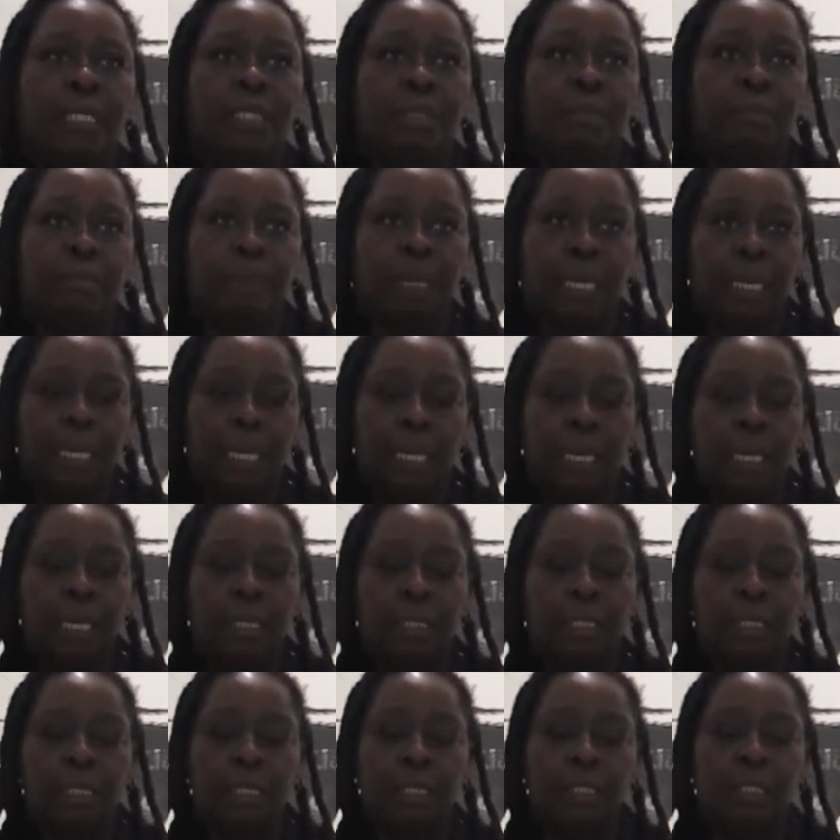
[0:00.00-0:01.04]
to be here
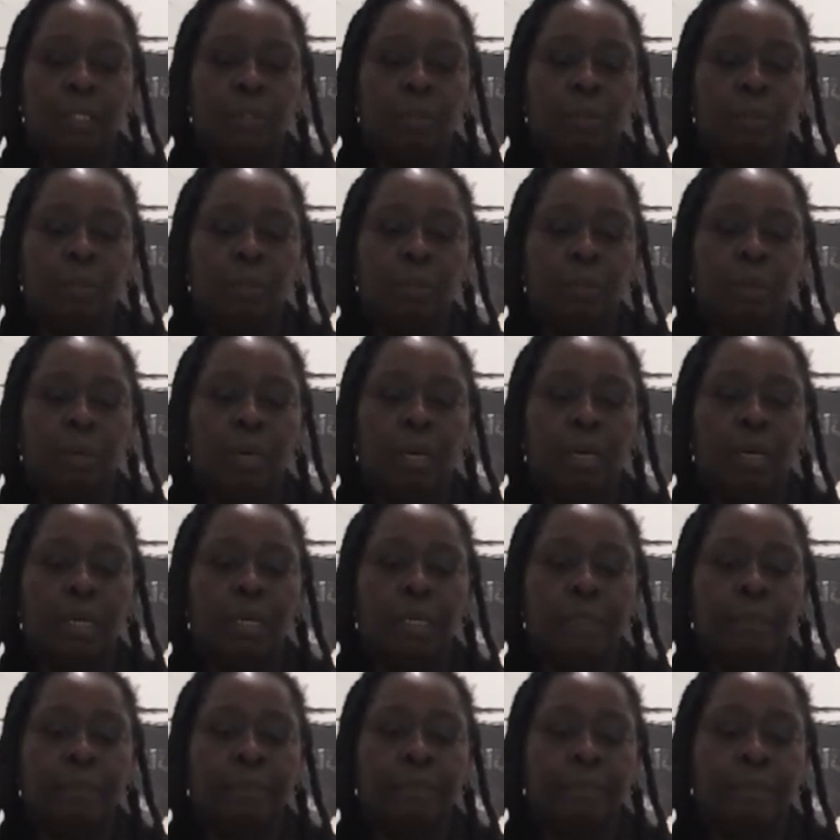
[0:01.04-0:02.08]
to install the
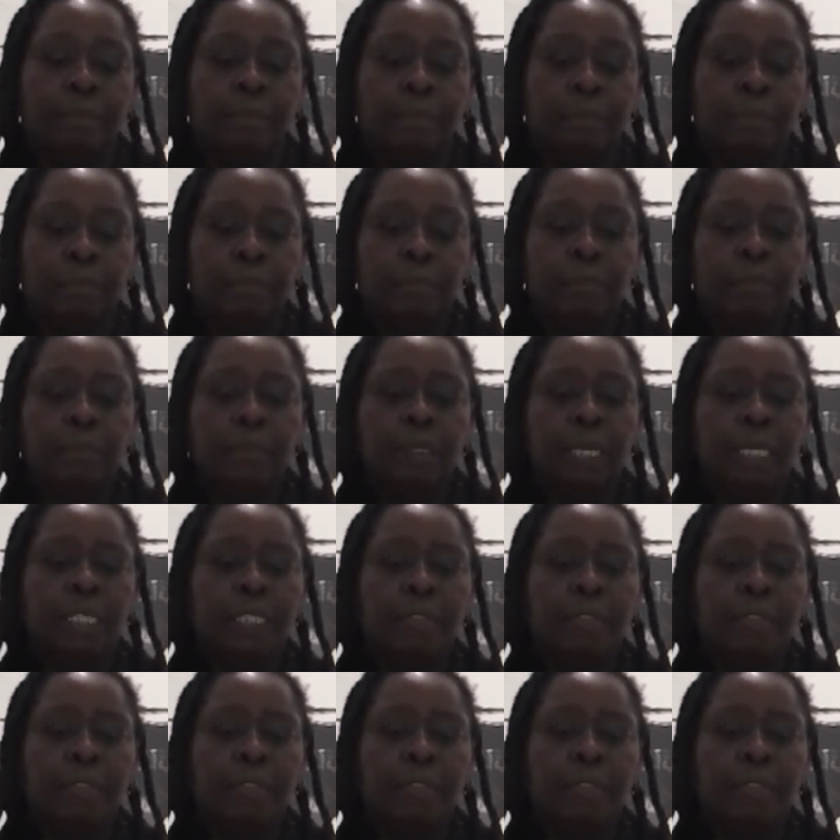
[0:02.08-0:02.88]
work, it's